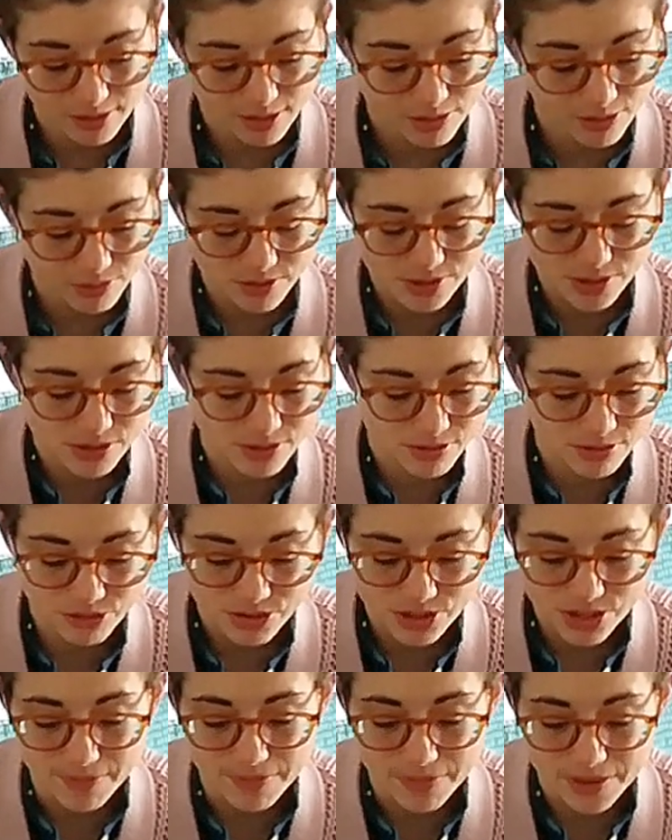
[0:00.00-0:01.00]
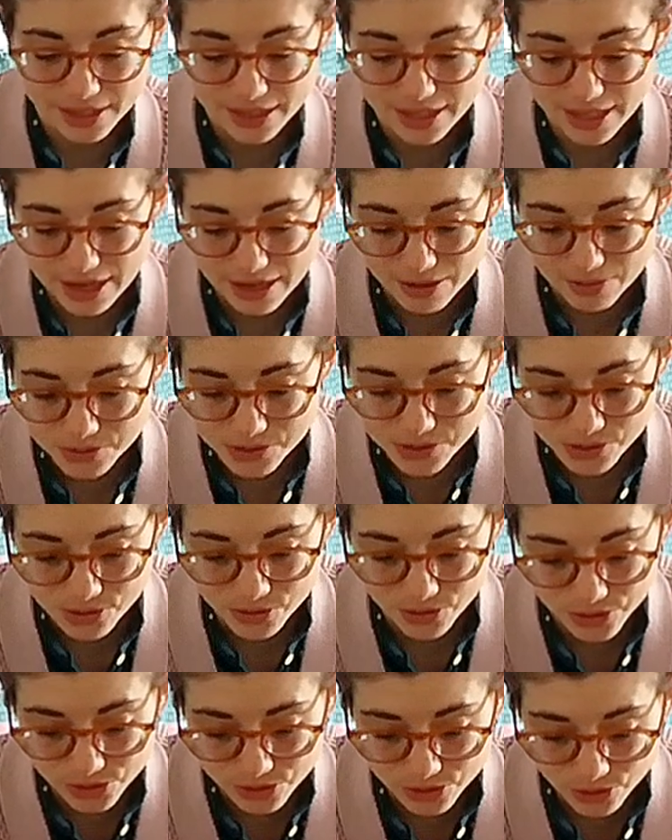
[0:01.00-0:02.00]
was not something that I was
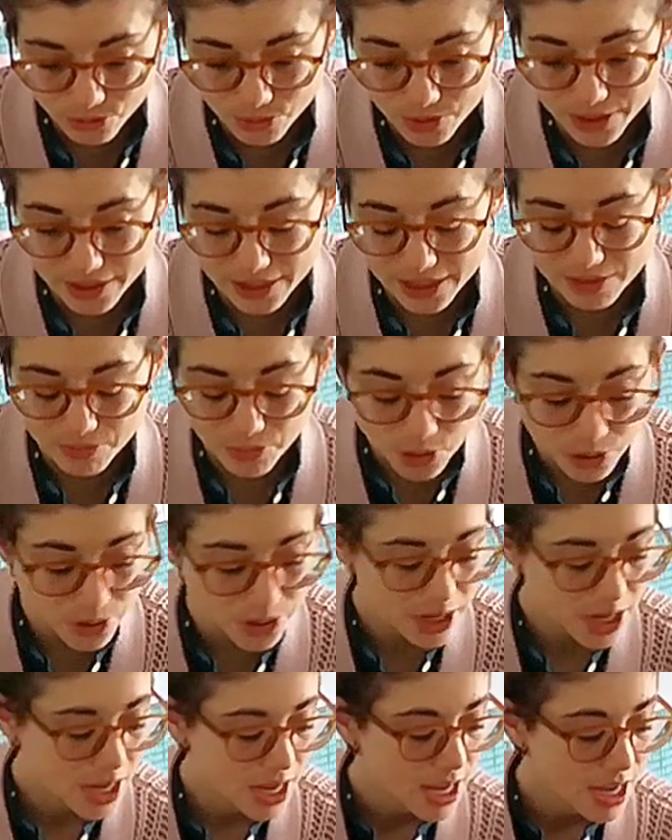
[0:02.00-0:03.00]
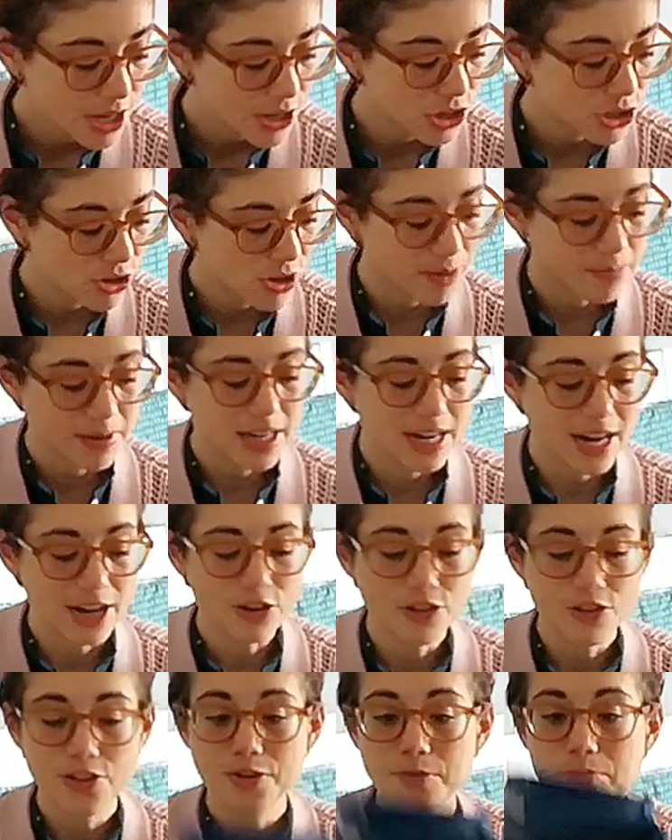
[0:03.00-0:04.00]
going to wear anymore. So I made
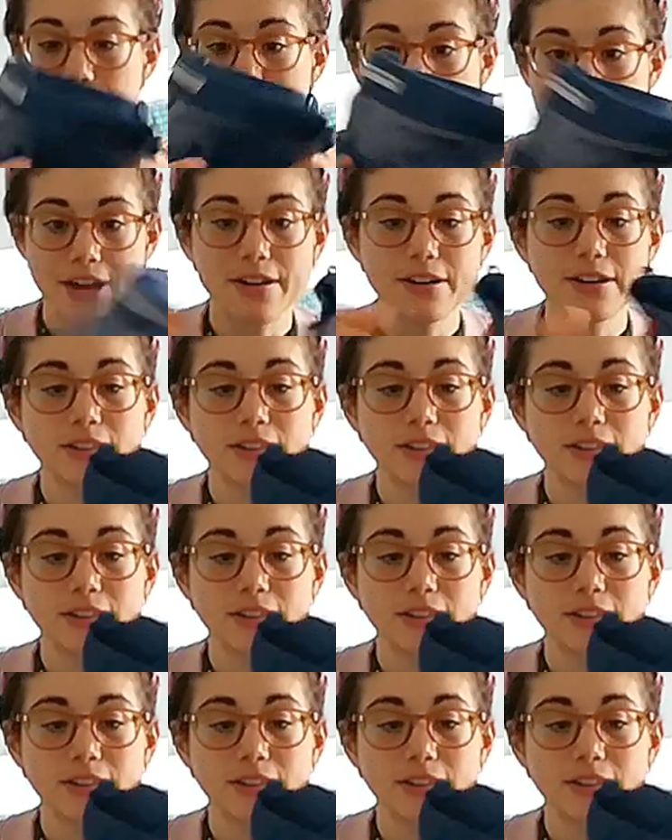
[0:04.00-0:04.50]
another pair